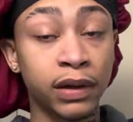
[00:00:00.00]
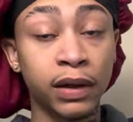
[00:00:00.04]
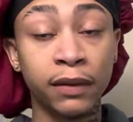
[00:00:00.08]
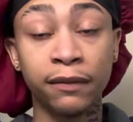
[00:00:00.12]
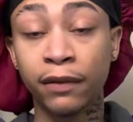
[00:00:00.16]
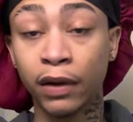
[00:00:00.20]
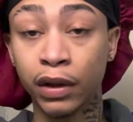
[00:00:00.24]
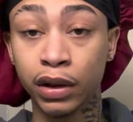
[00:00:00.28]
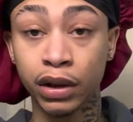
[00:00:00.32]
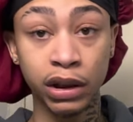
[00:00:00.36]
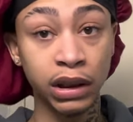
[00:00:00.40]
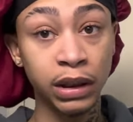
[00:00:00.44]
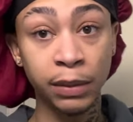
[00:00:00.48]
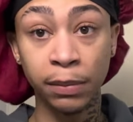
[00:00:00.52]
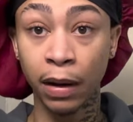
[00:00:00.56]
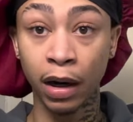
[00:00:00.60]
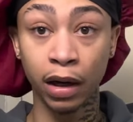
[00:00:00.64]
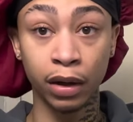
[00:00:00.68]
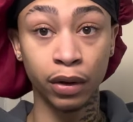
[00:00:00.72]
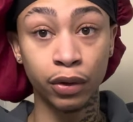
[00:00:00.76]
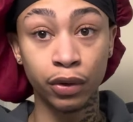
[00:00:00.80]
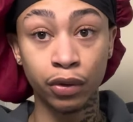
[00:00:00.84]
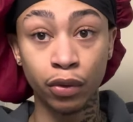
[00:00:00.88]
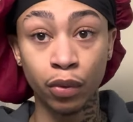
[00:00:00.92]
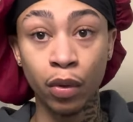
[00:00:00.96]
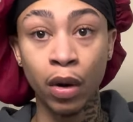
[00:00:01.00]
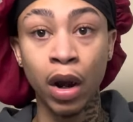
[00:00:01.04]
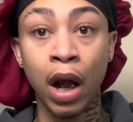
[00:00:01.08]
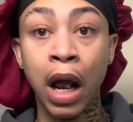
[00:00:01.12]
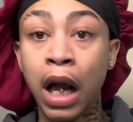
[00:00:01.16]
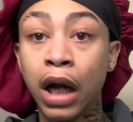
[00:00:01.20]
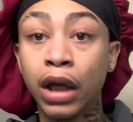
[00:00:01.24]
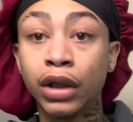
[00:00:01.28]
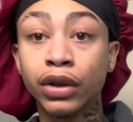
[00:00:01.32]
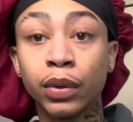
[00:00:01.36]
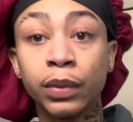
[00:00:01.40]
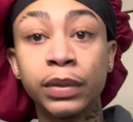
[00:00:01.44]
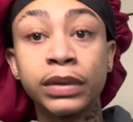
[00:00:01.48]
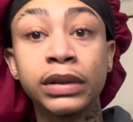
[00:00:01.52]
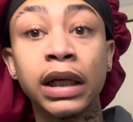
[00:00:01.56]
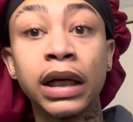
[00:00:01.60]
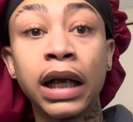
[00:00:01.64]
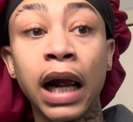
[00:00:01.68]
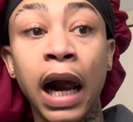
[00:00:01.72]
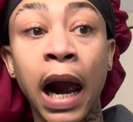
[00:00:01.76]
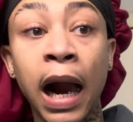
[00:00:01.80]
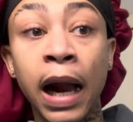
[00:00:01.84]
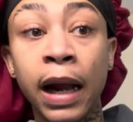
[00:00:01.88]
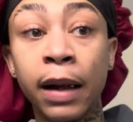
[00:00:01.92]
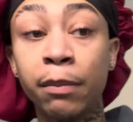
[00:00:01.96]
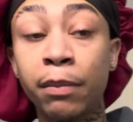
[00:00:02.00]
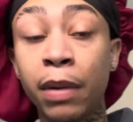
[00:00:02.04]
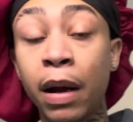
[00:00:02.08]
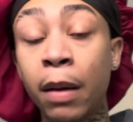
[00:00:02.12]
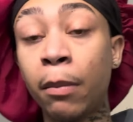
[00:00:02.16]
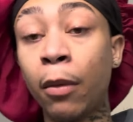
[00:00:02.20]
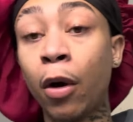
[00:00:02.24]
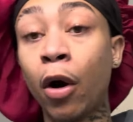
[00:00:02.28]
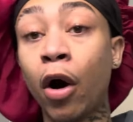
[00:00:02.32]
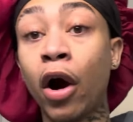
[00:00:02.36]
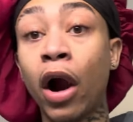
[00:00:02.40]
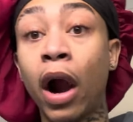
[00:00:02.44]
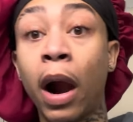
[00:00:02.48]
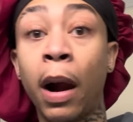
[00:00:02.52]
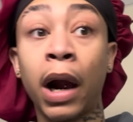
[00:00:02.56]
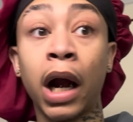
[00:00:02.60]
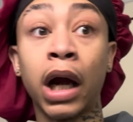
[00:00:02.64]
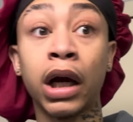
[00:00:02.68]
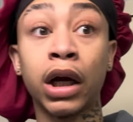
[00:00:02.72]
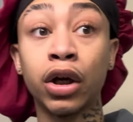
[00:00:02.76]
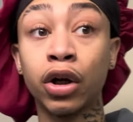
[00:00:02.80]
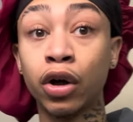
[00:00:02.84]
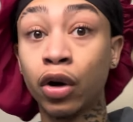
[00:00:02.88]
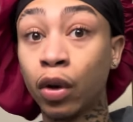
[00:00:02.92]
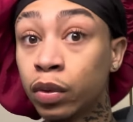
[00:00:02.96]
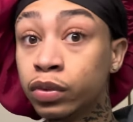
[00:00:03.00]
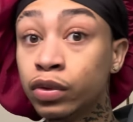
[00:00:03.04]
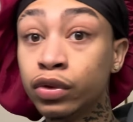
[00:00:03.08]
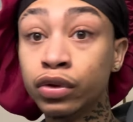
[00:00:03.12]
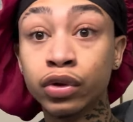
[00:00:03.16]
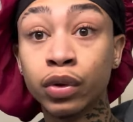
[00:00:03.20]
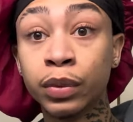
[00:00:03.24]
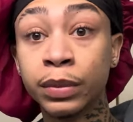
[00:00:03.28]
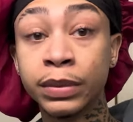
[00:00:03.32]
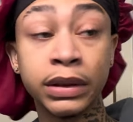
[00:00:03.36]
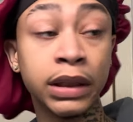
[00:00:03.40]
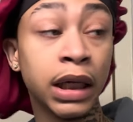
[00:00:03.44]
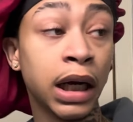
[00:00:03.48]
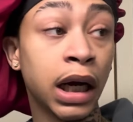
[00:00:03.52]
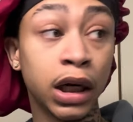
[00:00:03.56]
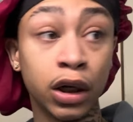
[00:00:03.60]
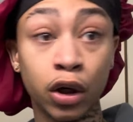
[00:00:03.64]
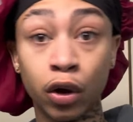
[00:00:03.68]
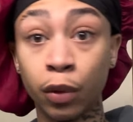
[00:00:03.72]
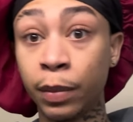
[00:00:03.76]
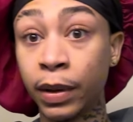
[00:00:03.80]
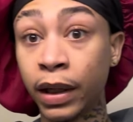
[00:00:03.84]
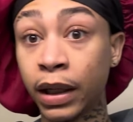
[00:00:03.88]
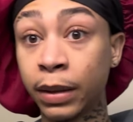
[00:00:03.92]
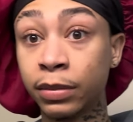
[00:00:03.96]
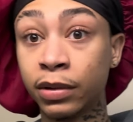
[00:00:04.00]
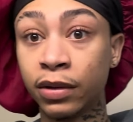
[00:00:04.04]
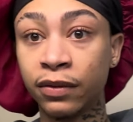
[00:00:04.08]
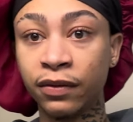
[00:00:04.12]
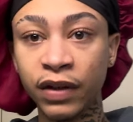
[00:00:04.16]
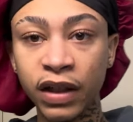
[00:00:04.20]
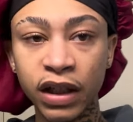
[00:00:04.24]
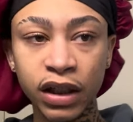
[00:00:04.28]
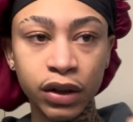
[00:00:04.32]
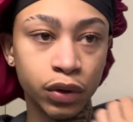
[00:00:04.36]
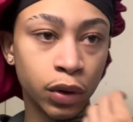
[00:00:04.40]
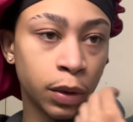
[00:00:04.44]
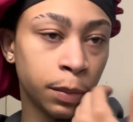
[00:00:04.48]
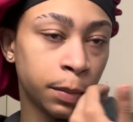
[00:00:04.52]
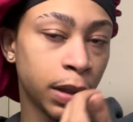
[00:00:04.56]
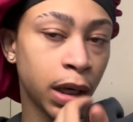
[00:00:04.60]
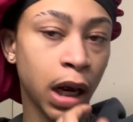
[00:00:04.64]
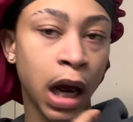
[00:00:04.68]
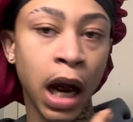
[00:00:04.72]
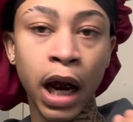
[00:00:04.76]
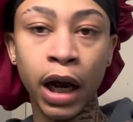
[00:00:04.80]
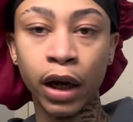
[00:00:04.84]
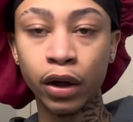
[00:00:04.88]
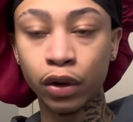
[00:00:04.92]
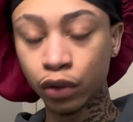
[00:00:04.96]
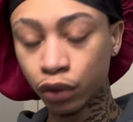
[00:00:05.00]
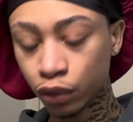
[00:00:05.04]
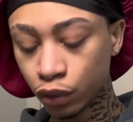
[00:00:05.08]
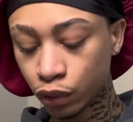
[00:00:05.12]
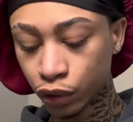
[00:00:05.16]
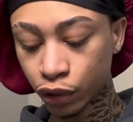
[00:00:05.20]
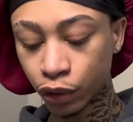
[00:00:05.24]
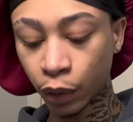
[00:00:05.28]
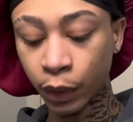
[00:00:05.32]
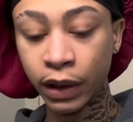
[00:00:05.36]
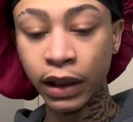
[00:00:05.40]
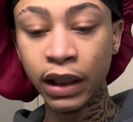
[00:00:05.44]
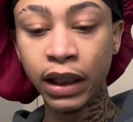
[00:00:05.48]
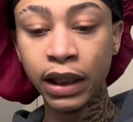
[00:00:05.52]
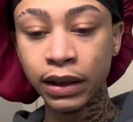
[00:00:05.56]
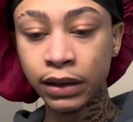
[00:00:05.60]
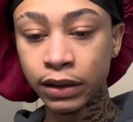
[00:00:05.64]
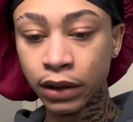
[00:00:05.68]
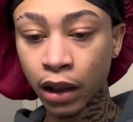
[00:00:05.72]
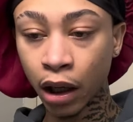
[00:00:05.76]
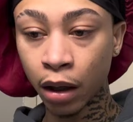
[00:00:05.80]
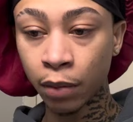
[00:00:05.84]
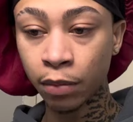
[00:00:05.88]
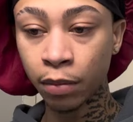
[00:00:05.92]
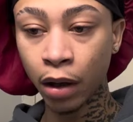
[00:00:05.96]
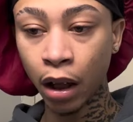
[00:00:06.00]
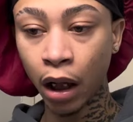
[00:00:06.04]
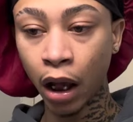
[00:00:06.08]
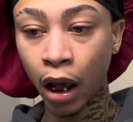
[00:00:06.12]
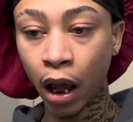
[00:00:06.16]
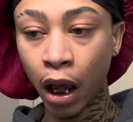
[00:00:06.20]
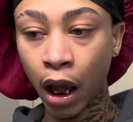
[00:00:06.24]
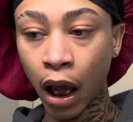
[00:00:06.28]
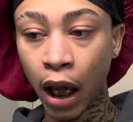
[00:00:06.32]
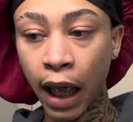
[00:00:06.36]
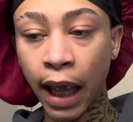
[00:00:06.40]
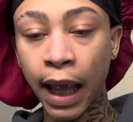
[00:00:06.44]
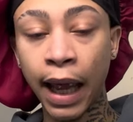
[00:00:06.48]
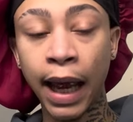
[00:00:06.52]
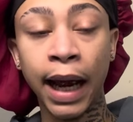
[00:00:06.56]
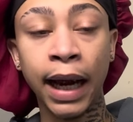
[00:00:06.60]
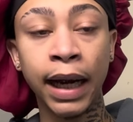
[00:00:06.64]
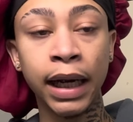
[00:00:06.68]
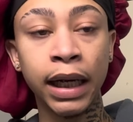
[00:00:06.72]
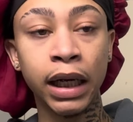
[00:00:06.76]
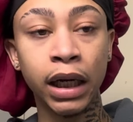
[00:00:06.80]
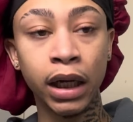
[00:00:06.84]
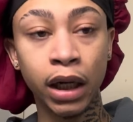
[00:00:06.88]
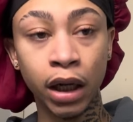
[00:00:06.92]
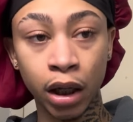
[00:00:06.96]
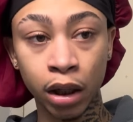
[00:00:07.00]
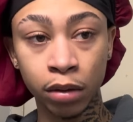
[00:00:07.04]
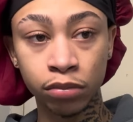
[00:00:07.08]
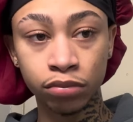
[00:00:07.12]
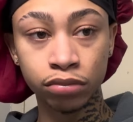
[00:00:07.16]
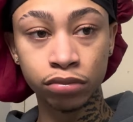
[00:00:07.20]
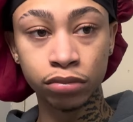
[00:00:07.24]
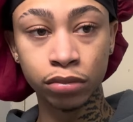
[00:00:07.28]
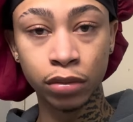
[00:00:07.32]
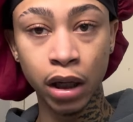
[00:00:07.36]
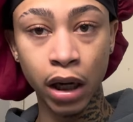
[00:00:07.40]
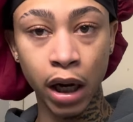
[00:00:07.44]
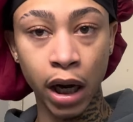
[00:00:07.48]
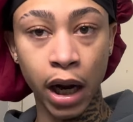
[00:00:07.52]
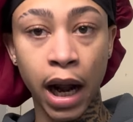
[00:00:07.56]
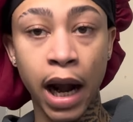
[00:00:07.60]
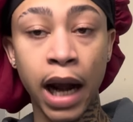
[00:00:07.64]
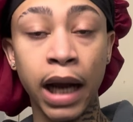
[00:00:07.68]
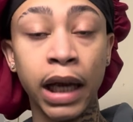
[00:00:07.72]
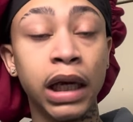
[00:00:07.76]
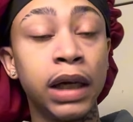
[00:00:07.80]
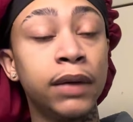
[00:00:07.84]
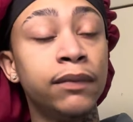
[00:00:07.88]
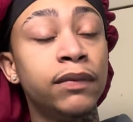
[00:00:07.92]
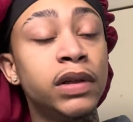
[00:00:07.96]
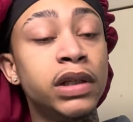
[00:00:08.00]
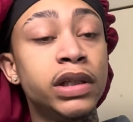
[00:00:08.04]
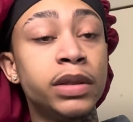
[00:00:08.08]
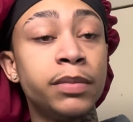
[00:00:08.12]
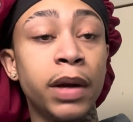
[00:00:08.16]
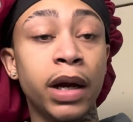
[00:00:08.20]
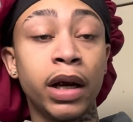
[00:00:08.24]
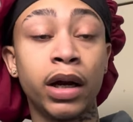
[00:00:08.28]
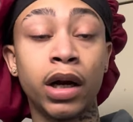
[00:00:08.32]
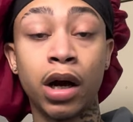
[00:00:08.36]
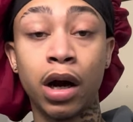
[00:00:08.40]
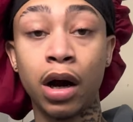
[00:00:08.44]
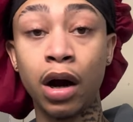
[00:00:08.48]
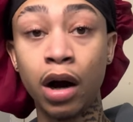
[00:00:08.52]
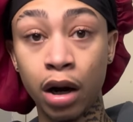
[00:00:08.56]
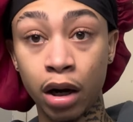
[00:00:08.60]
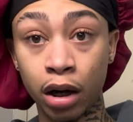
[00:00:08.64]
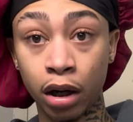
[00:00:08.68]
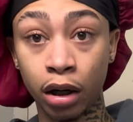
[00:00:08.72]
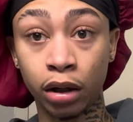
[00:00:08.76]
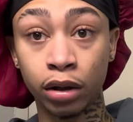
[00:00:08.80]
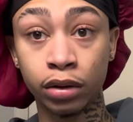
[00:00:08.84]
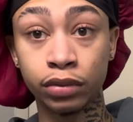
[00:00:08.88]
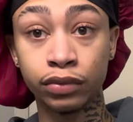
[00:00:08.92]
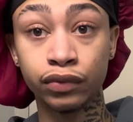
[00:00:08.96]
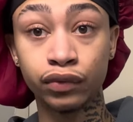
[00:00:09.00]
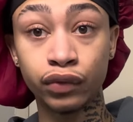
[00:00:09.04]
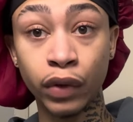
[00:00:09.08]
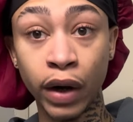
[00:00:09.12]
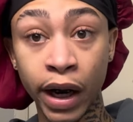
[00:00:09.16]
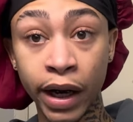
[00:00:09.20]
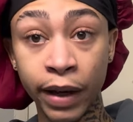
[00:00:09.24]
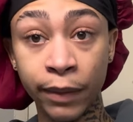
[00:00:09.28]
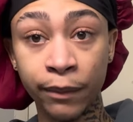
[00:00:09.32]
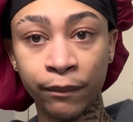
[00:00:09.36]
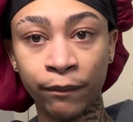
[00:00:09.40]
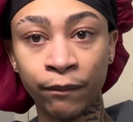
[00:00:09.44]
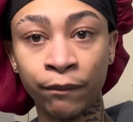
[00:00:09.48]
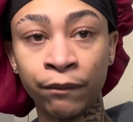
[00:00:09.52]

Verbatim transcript: the fuck he about to do. So he's like, I bet my heart, I gotta go, you know what I'm saying? I go pick up the V. So I'm like, all right, cool. So he gets up, I get up, I give this man a hug, right?